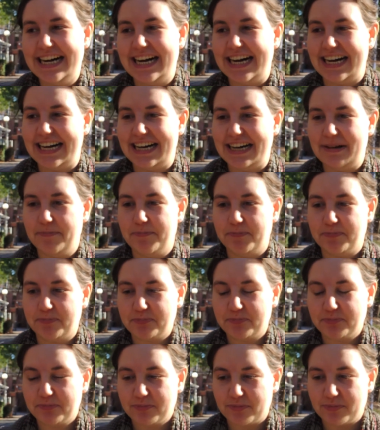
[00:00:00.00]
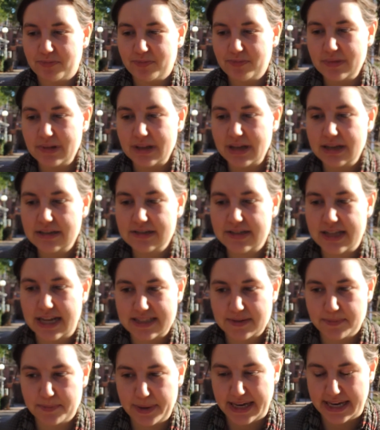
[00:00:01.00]
Um,
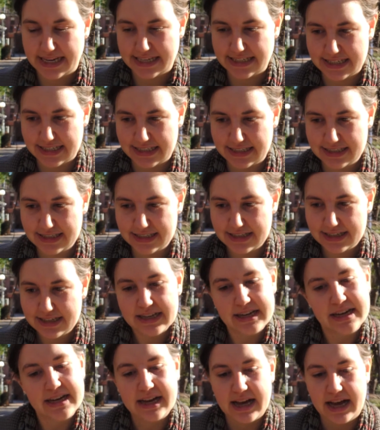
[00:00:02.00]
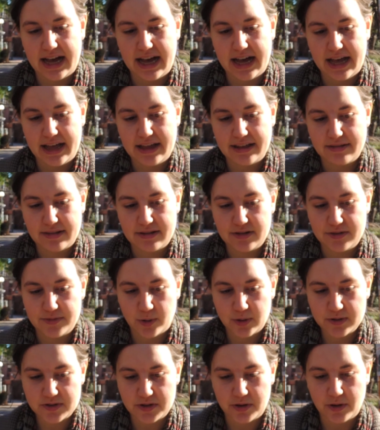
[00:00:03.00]
that's Peter. Uh, you've
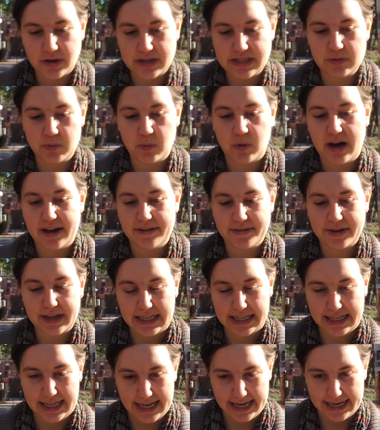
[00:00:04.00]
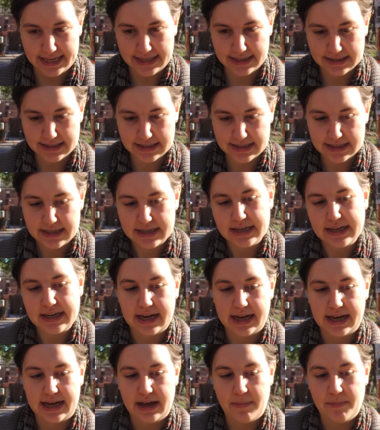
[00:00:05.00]
also got his wife Claire.
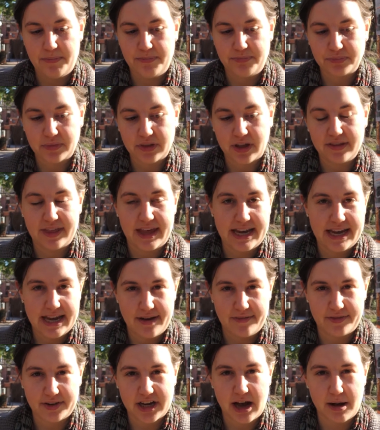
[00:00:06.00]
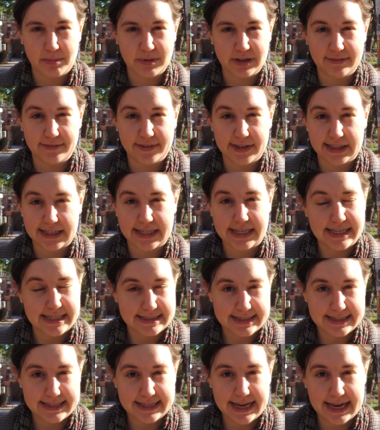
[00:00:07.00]
Um, they have a couple of little
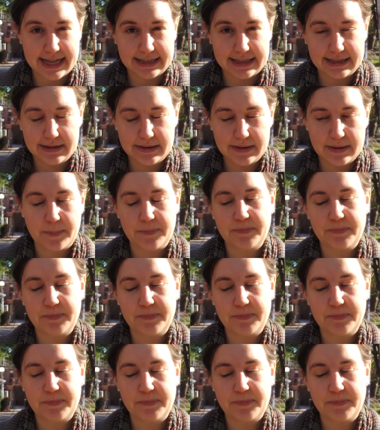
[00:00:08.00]
kids together.